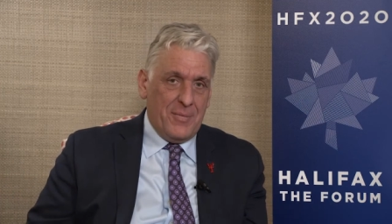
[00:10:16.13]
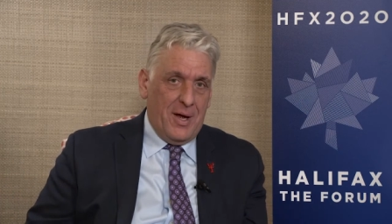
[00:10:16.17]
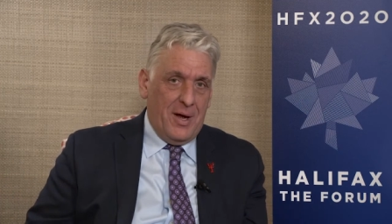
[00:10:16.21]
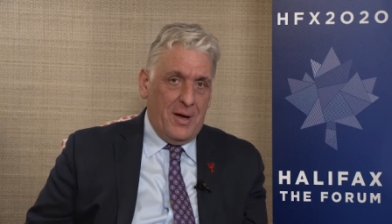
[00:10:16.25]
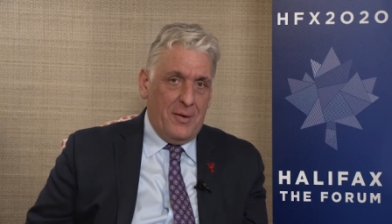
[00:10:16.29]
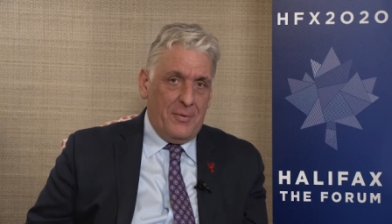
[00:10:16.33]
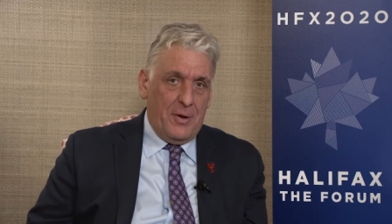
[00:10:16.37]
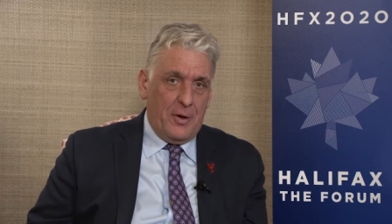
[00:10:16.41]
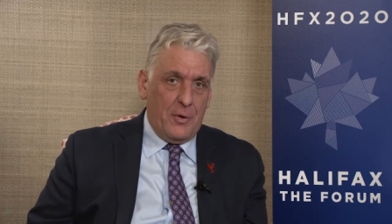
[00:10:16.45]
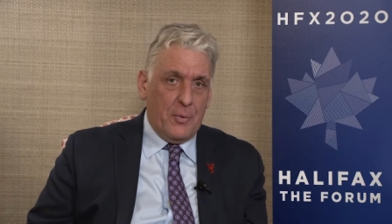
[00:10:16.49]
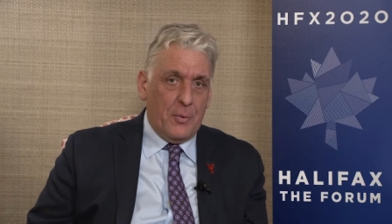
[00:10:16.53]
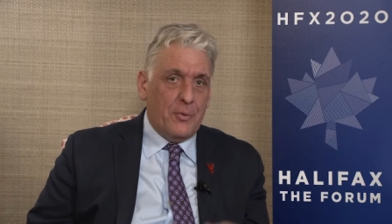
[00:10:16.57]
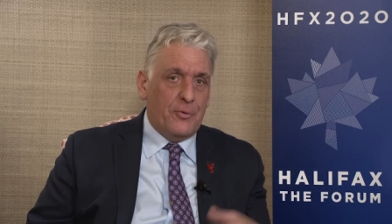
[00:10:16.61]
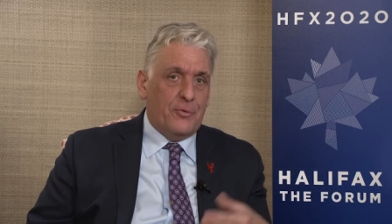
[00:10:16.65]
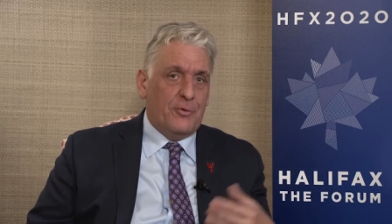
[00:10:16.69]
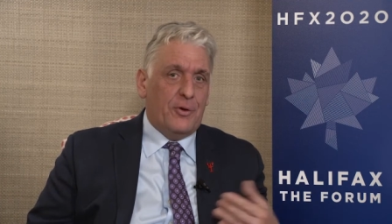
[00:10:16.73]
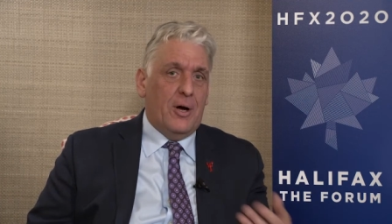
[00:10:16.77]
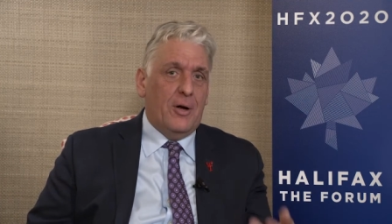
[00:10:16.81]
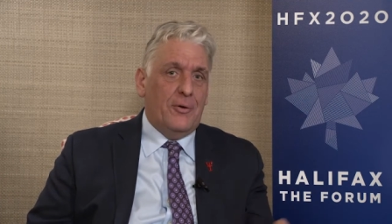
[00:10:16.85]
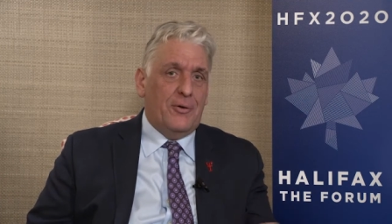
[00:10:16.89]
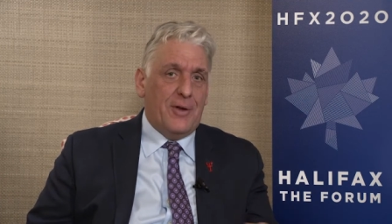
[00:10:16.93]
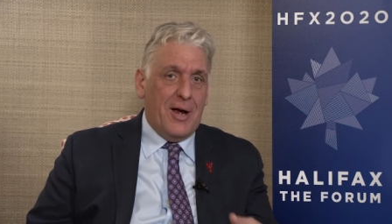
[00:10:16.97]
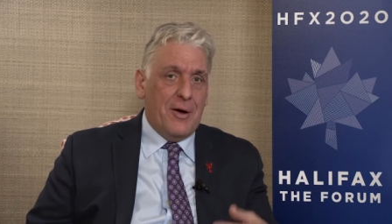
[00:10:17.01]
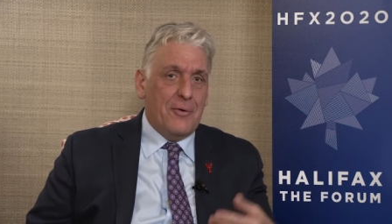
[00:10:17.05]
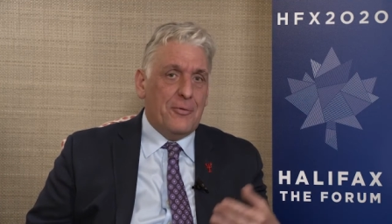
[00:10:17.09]
and they always
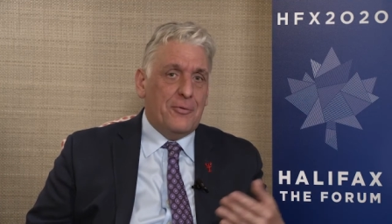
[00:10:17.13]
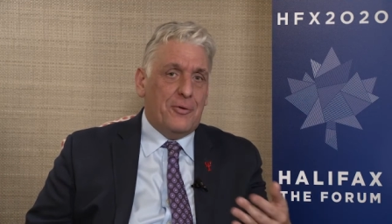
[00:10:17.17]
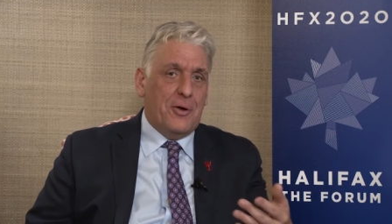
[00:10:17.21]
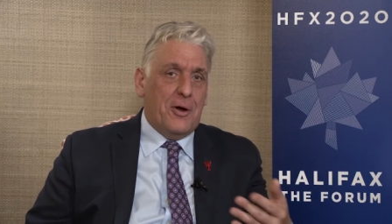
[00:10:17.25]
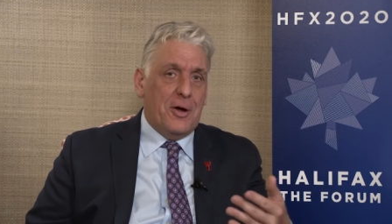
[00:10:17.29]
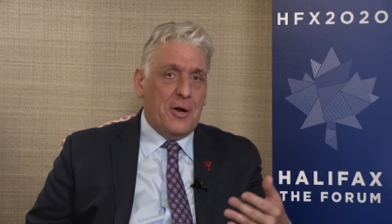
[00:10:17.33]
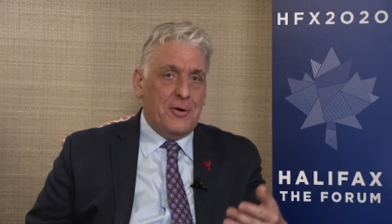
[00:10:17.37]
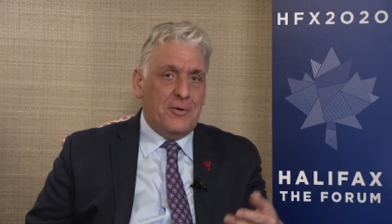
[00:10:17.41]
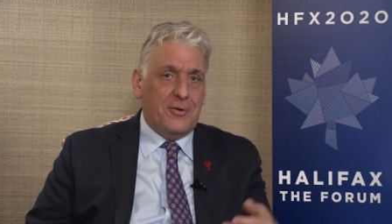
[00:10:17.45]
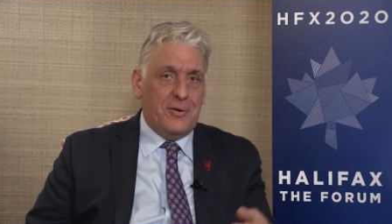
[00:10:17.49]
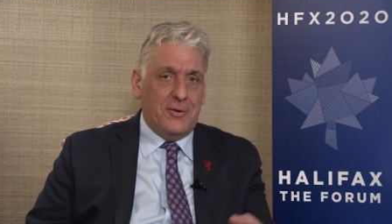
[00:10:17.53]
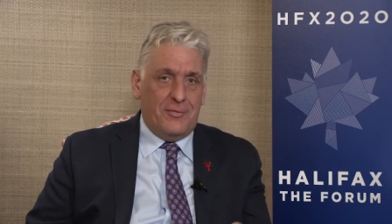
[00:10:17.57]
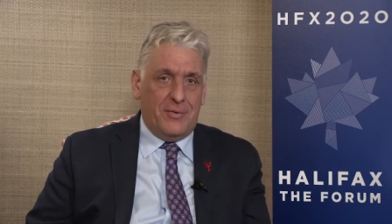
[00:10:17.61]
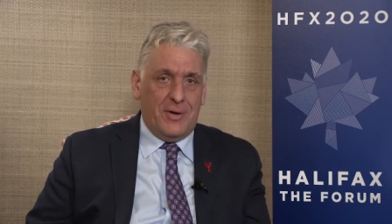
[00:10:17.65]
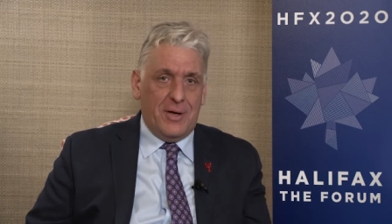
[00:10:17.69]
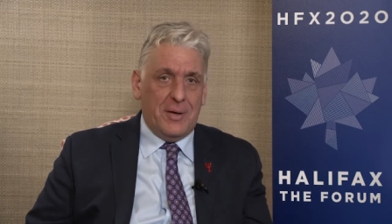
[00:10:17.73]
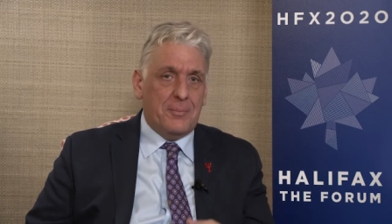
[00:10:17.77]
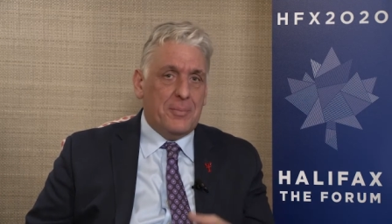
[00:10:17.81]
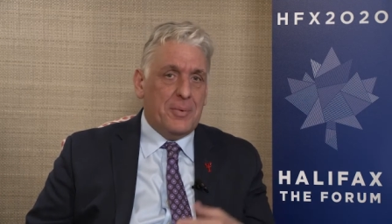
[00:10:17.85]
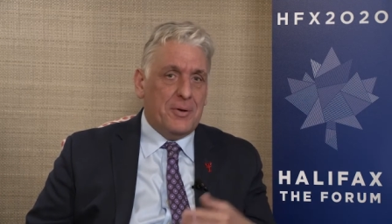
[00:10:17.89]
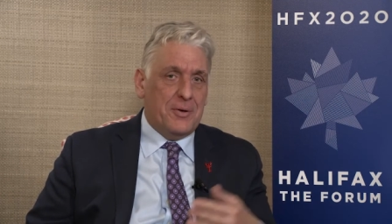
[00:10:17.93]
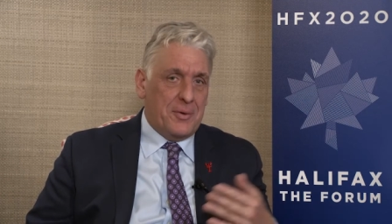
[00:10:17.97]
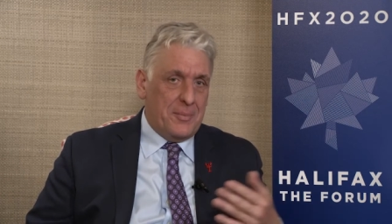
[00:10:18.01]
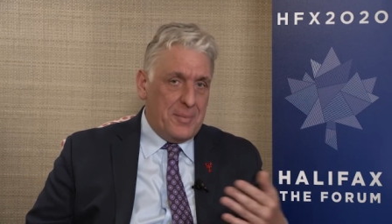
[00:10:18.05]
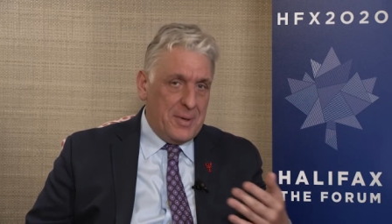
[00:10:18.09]
start out
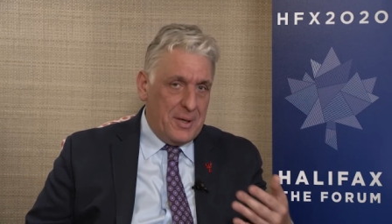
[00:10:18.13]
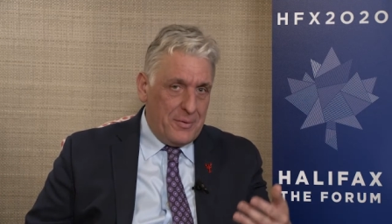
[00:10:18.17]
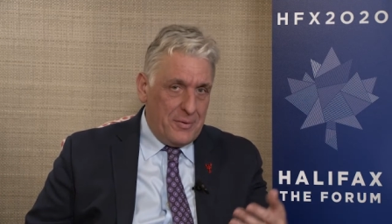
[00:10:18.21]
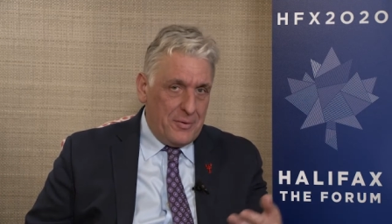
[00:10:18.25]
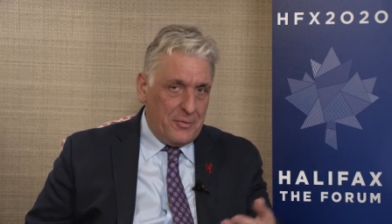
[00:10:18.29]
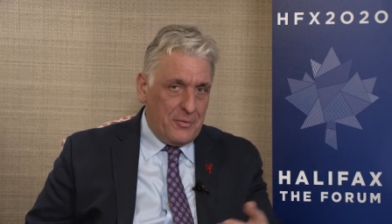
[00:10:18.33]
scientific, but I mean,